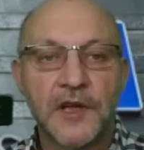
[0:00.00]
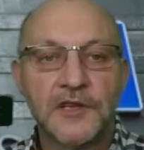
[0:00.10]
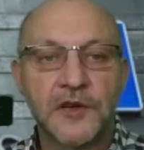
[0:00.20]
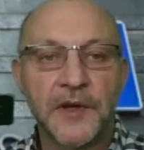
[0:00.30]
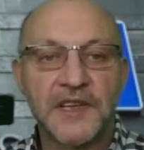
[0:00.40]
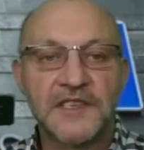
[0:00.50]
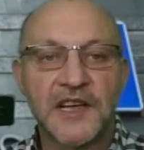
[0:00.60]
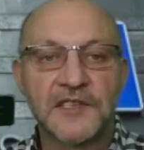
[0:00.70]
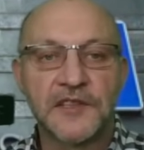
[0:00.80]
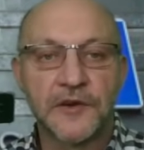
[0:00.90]
So he
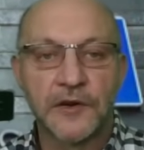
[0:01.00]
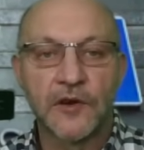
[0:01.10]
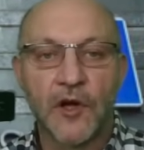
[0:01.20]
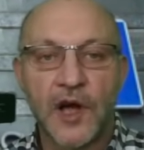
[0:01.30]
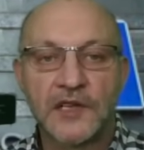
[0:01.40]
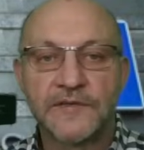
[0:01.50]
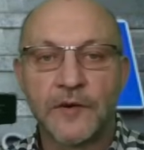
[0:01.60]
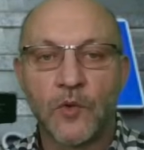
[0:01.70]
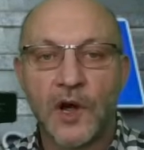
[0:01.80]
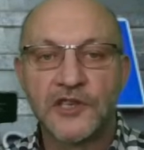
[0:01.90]
says, third loss
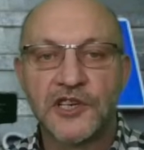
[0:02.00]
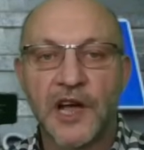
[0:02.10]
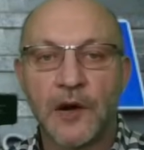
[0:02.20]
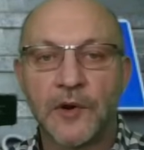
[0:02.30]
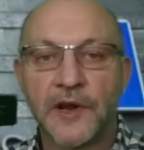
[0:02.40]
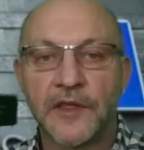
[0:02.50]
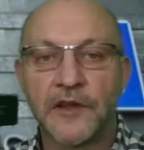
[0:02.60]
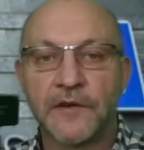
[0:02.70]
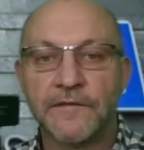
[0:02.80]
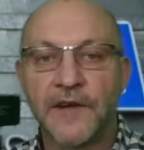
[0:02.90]
for Watchtower in
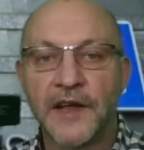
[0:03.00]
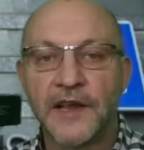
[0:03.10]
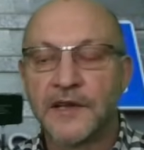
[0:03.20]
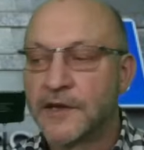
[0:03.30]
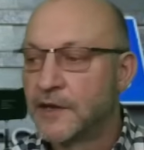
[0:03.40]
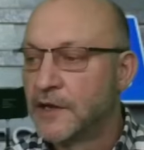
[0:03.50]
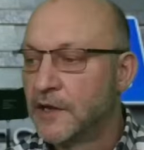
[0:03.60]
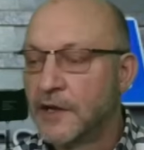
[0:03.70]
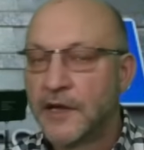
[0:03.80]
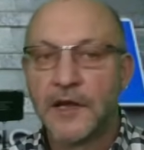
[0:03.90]
their fight
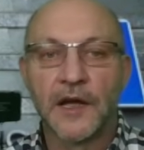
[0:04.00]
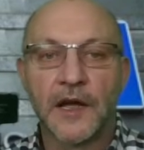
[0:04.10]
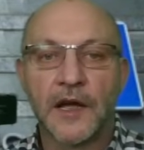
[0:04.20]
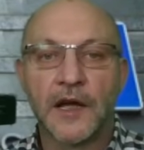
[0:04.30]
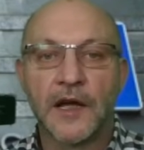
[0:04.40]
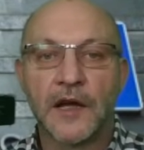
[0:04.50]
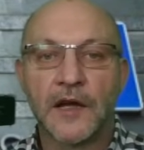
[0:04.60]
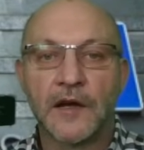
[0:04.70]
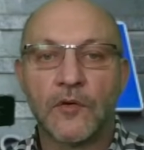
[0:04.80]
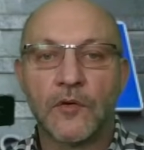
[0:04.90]
for